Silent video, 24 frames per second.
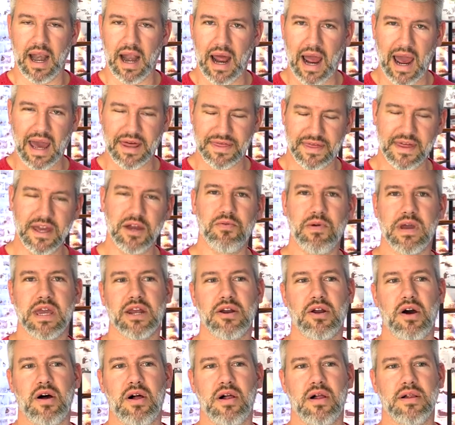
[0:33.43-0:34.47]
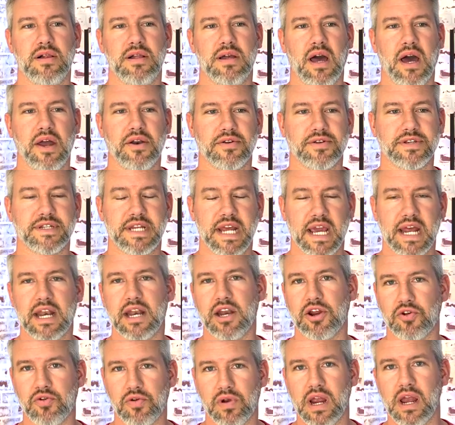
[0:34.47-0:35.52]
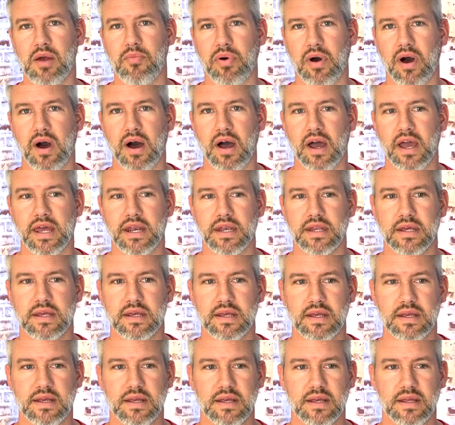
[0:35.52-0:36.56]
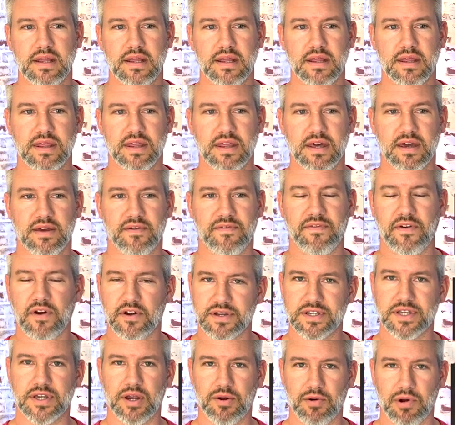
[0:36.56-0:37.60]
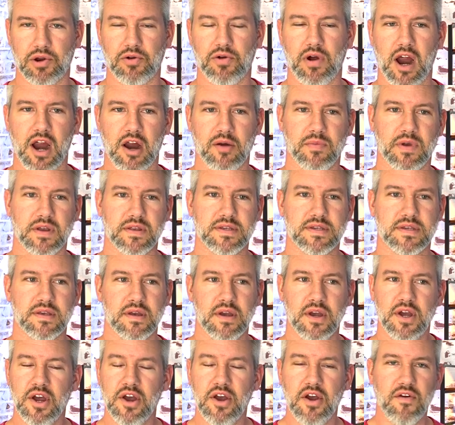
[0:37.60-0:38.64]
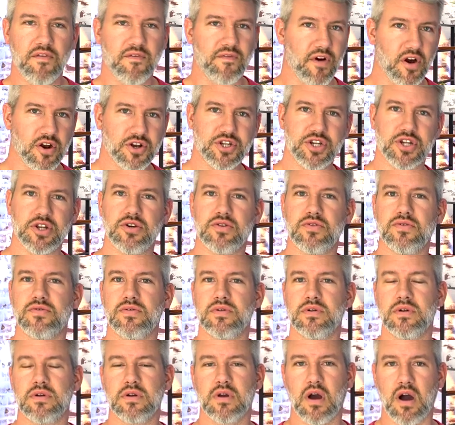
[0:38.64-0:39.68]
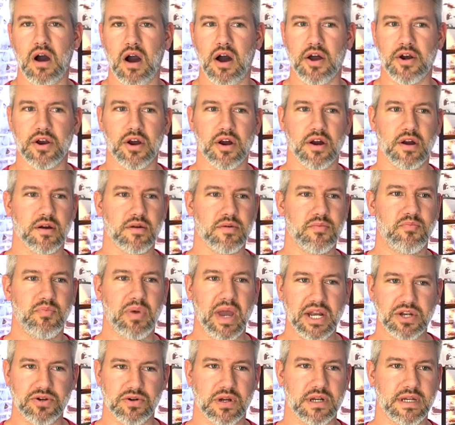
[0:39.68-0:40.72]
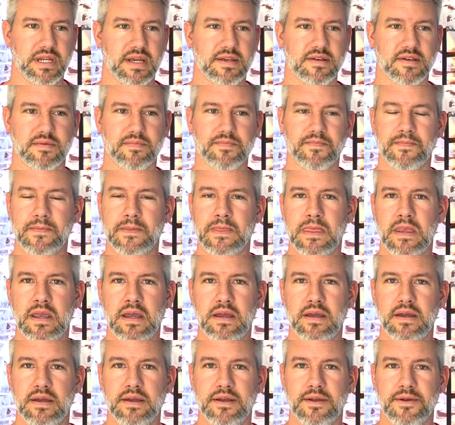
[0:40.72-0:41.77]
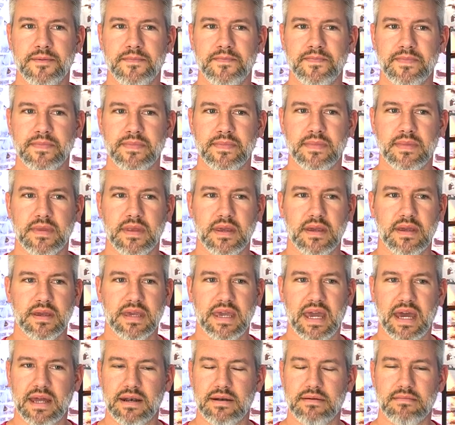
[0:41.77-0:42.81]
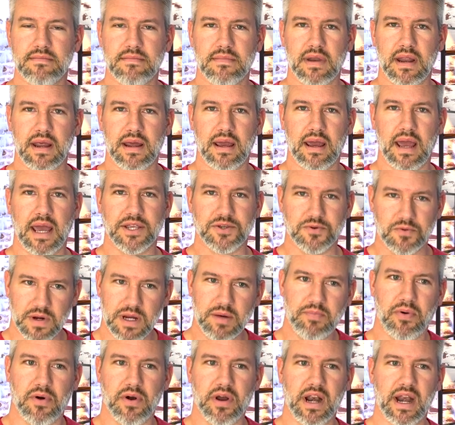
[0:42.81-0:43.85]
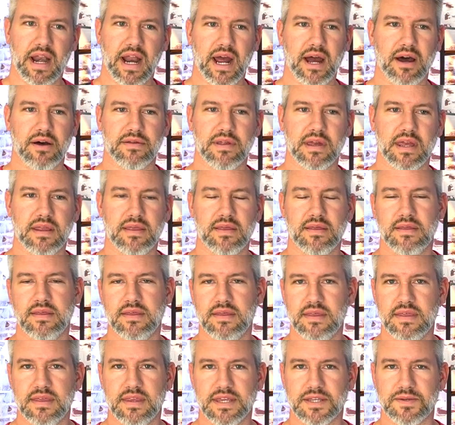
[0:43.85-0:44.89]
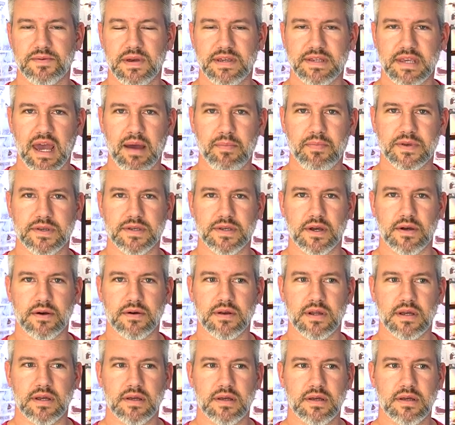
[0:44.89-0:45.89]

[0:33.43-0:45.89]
I think we can all understand and agree upon the first three requirements virtue, honor, patriotism. Yet, as Reed pointed out in this week's episode,